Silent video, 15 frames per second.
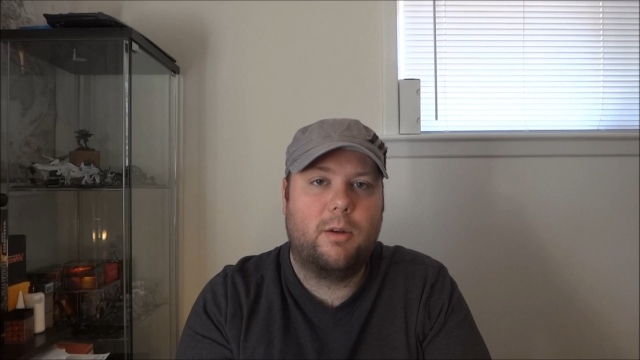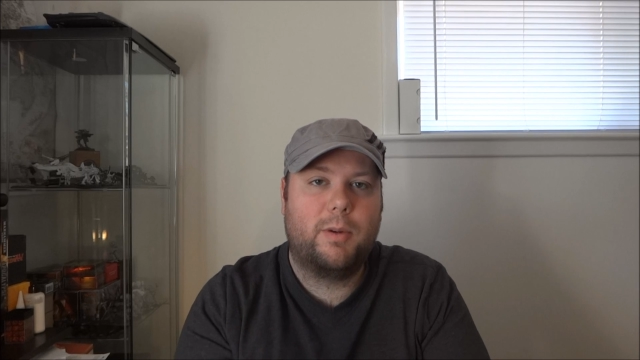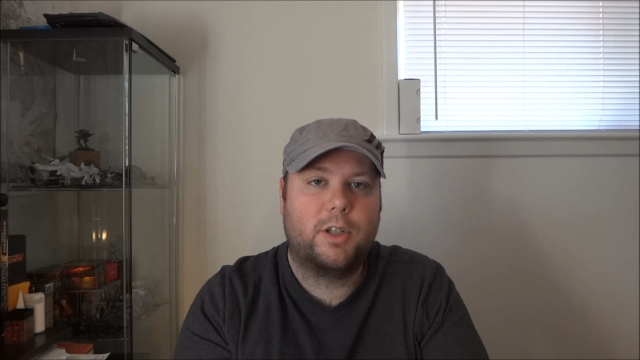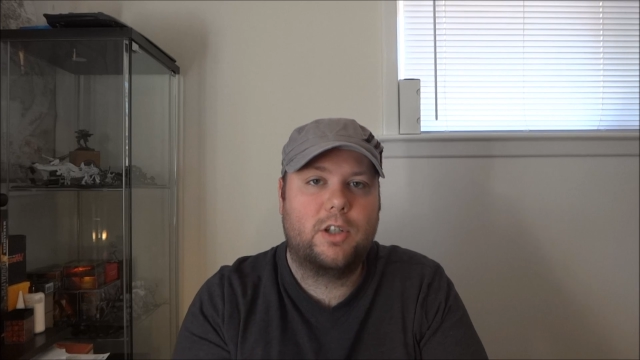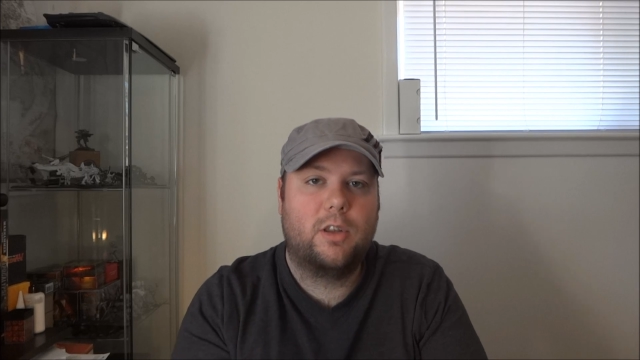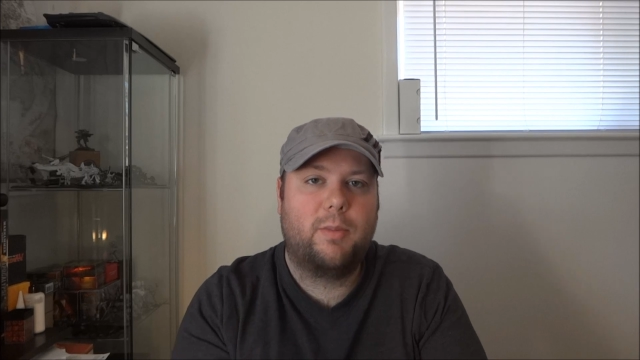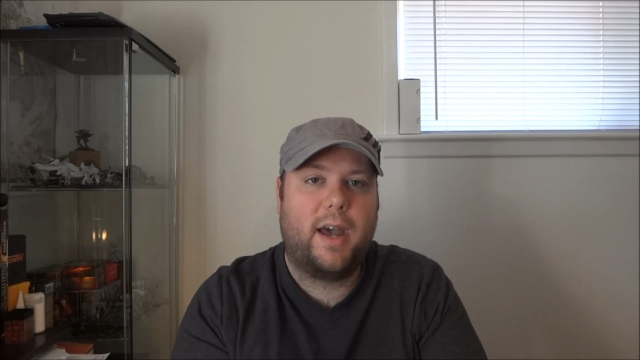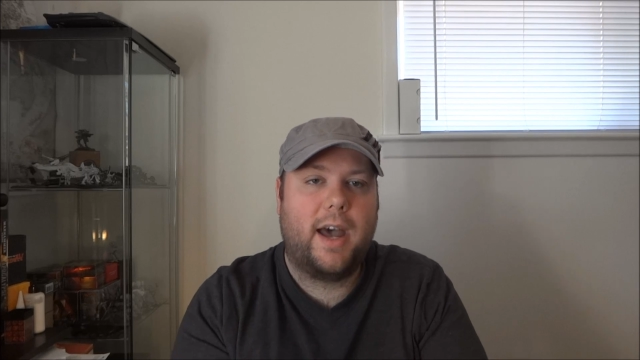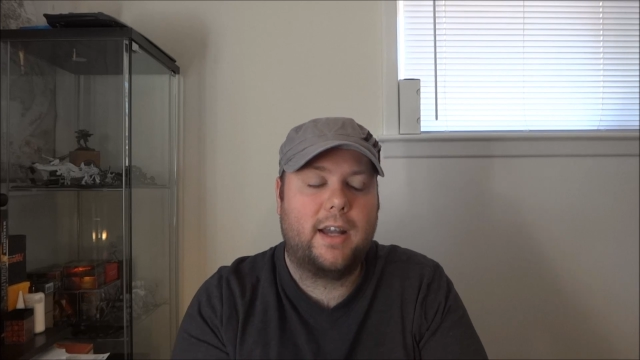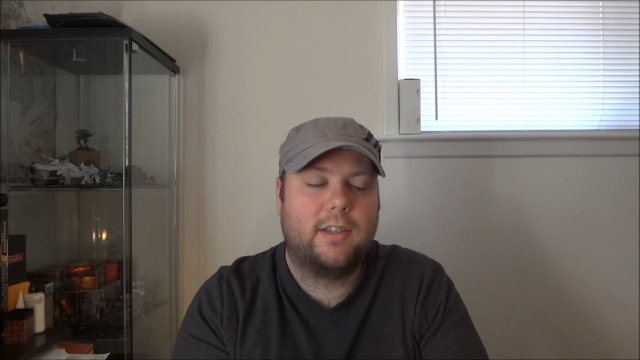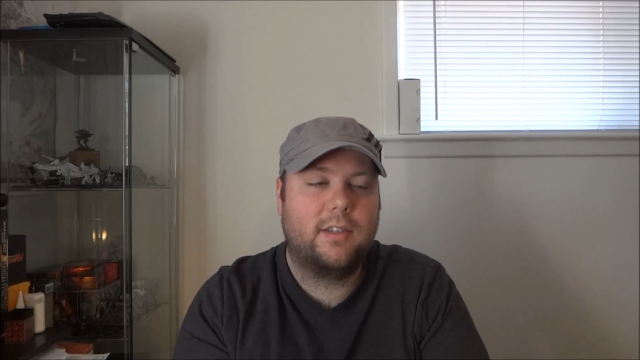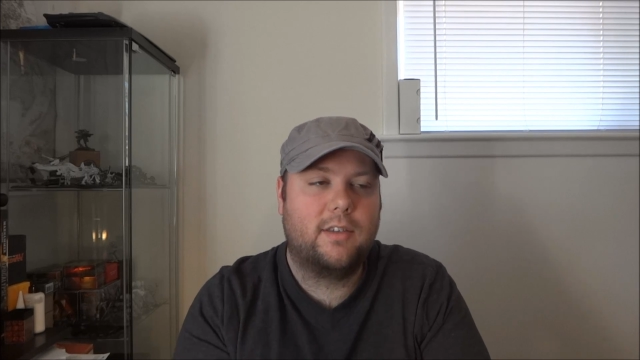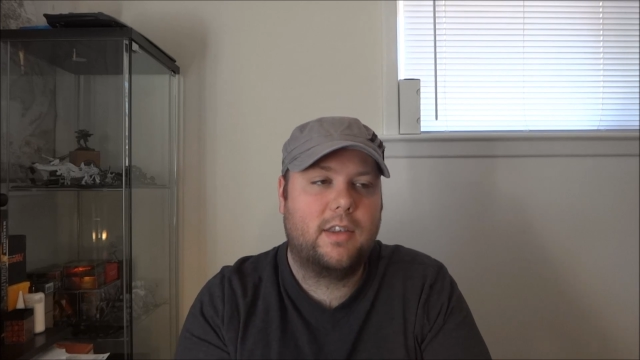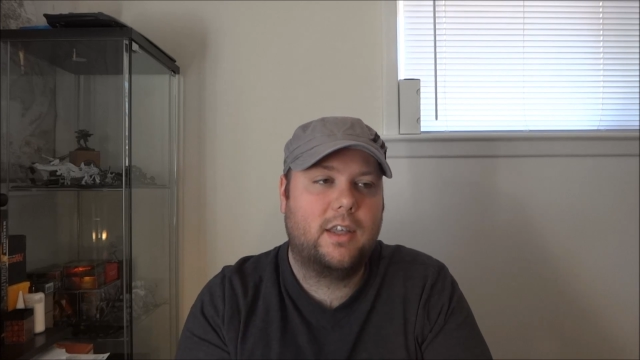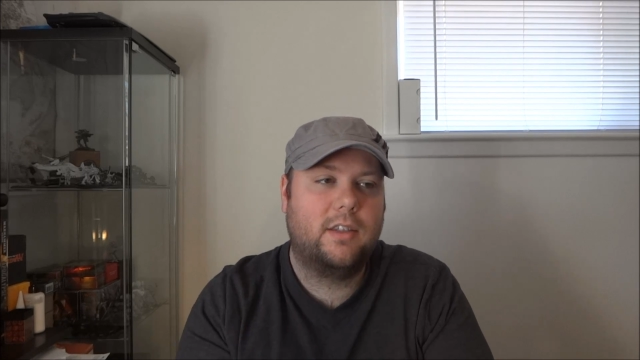a bunch of the
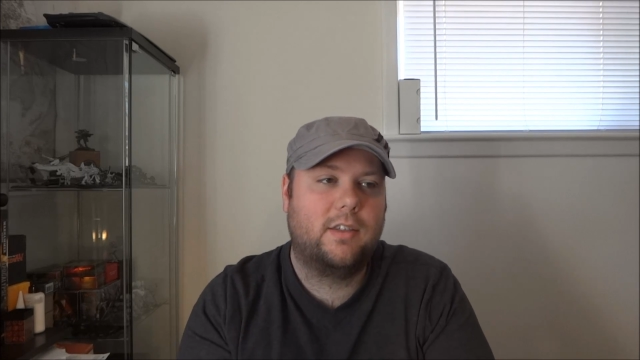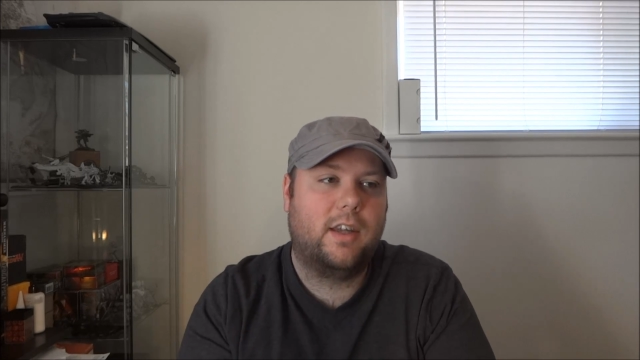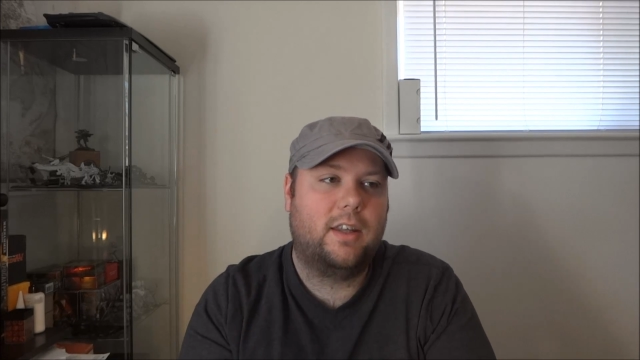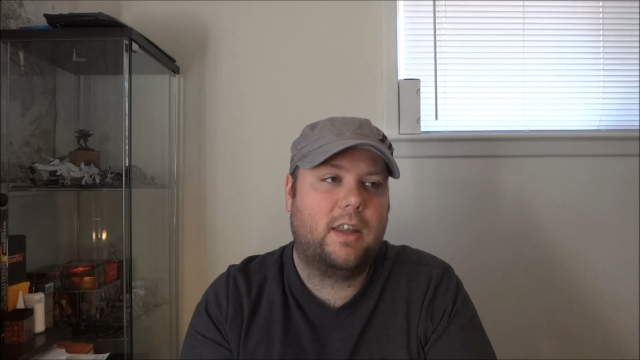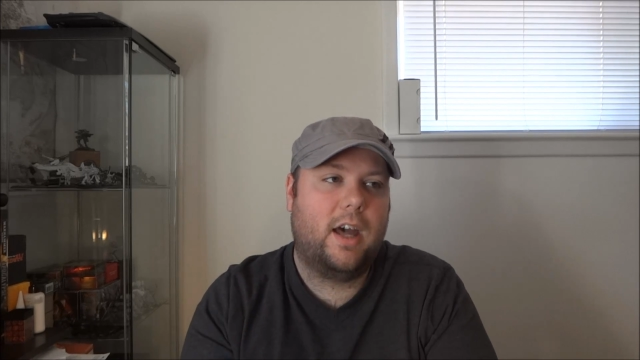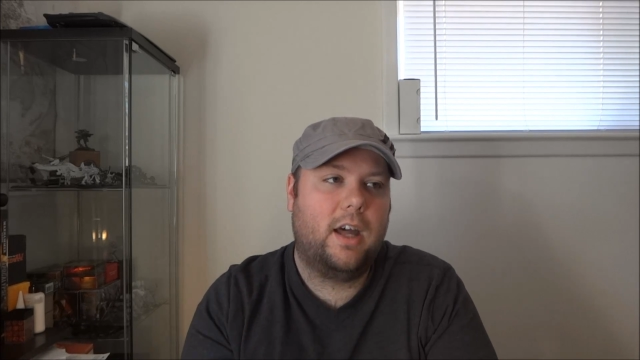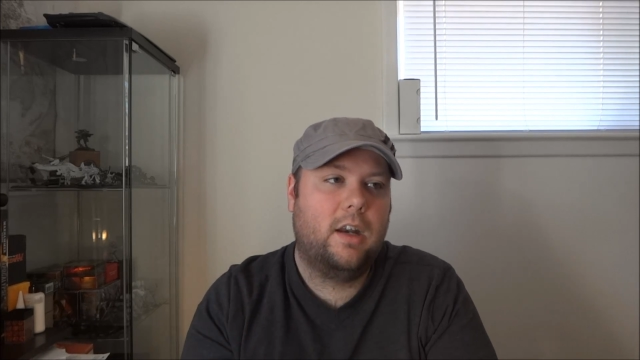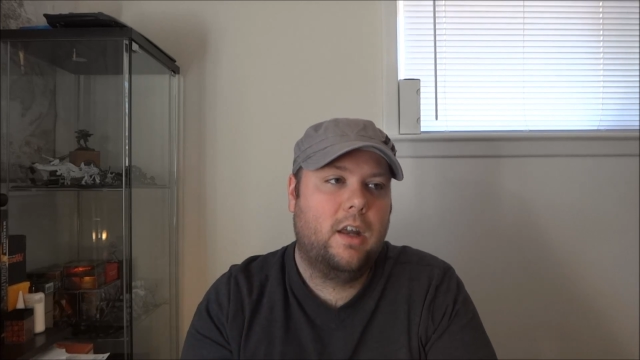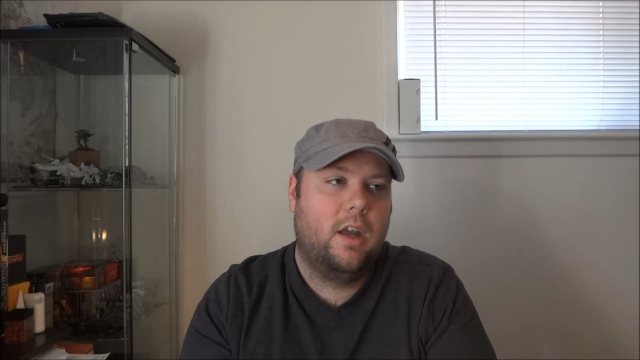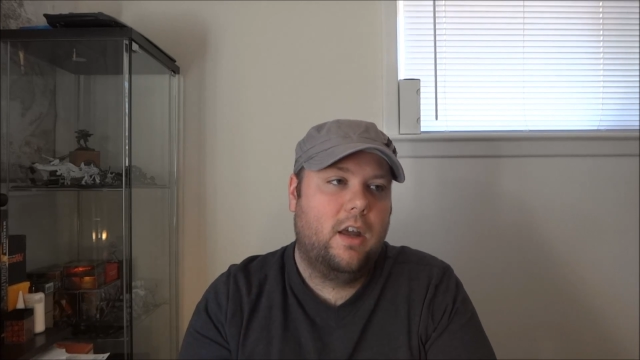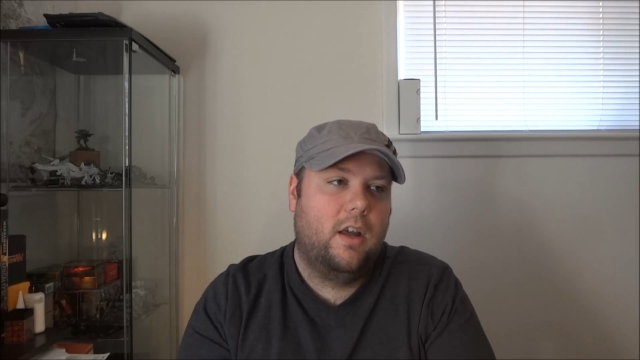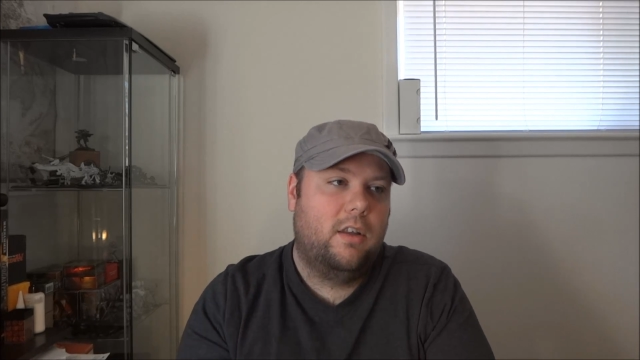packs and things like that.